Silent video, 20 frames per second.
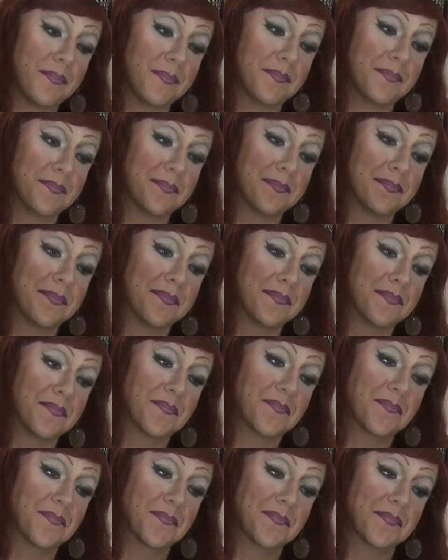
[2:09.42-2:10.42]

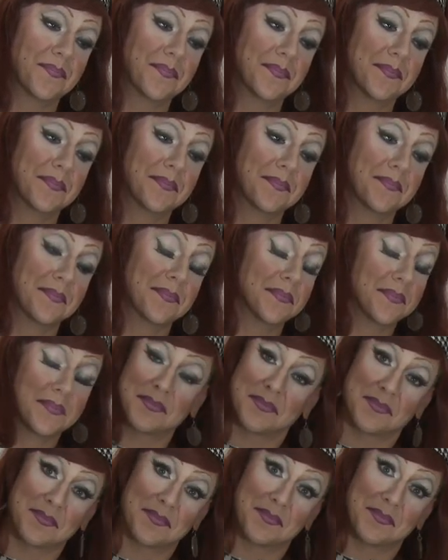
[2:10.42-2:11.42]

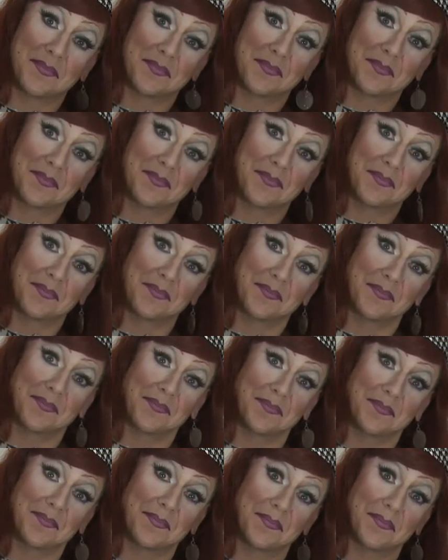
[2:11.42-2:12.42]

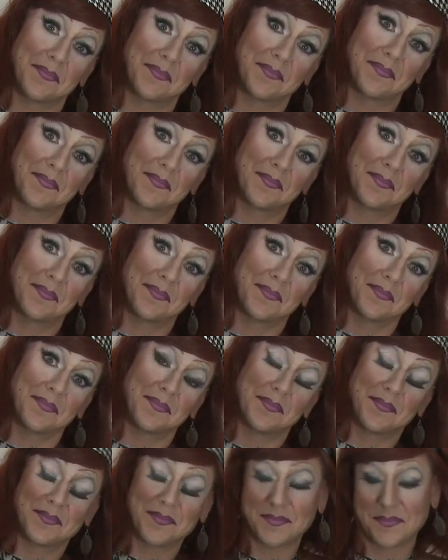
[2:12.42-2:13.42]

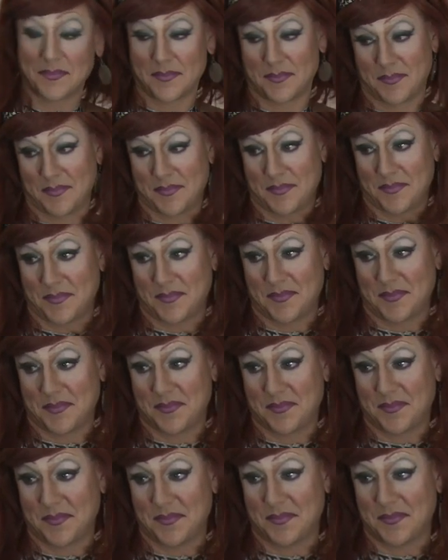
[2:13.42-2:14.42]

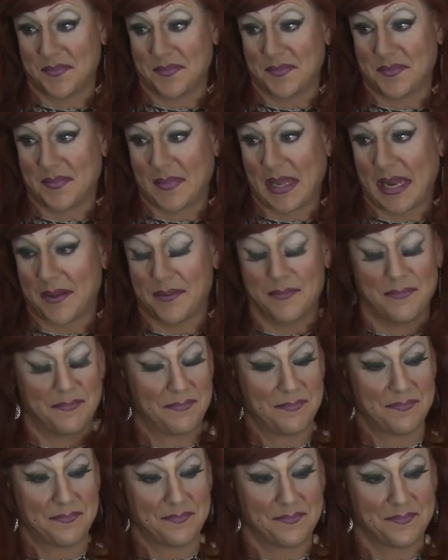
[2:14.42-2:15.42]

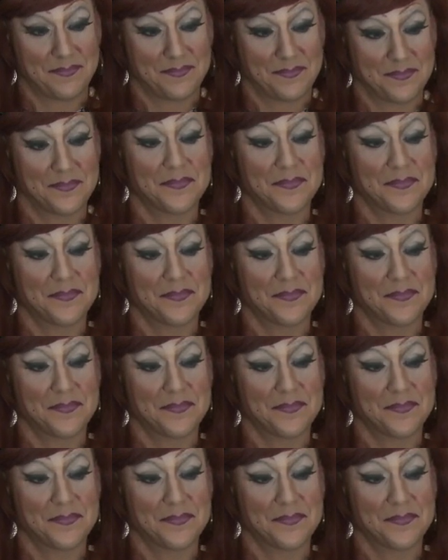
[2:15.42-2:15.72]
The person shown says nothing.